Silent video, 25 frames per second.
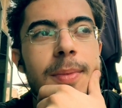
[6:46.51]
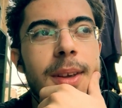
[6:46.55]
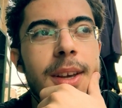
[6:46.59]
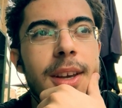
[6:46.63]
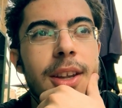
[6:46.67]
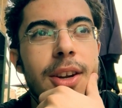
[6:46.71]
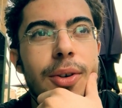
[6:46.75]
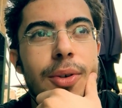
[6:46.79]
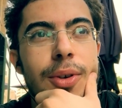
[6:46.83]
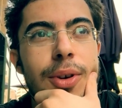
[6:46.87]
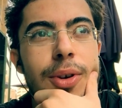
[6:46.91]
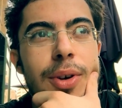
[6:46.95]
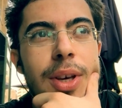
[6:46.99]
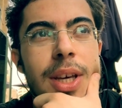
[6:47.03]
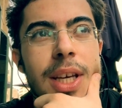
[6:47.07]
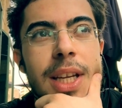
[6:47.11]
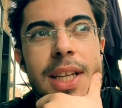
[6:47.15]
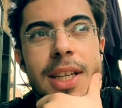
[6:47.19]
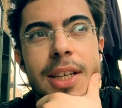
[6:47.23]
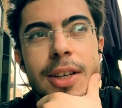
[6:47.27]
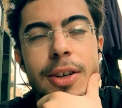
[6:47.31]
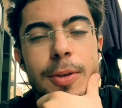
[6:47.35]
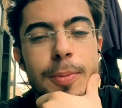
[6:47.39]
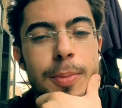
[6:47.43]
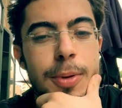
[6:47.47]
you know, you
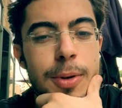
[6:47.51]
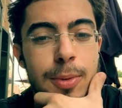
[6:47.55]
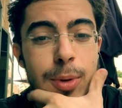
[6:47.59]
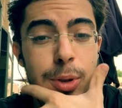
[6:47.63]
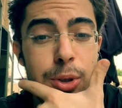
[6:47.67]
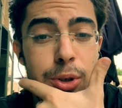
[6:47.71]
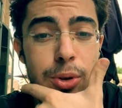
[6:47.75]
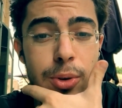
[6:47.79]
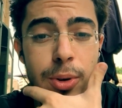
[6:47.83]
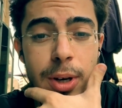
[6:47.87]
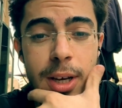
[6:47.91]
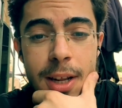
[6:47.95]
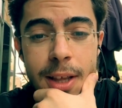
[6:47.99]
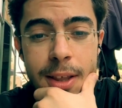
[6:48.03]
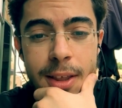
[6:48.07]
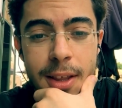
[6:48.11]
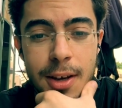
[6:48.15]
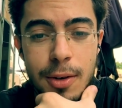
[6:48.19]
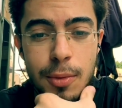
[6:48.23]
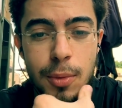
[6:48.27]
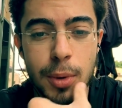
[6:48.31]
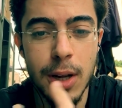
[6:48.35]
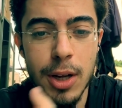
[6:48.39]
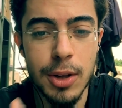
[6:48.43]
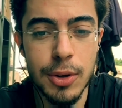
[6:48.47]
can you can pretty much do
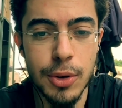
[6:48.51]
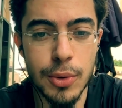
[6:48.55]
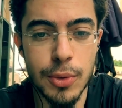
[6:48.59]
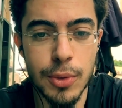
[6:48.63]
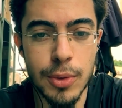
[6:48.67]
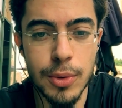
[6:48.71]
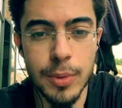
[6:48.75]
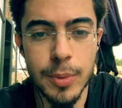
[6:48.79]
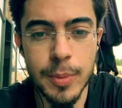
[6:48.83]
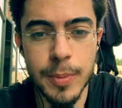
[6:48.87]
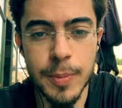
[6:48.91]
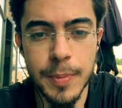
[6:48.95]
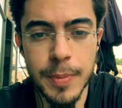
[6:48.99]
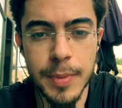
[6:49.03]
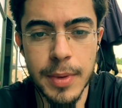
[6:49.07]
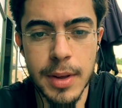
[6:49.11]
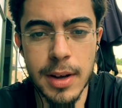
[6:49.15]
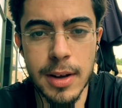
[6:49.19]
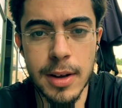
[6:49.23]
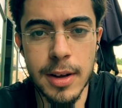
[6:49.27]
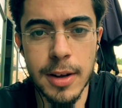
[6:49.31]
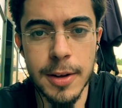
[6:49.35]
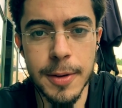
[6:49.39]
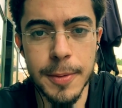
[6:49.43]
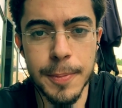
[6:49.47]
anything while you're
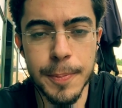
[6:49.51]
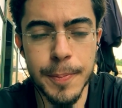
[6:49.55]
um,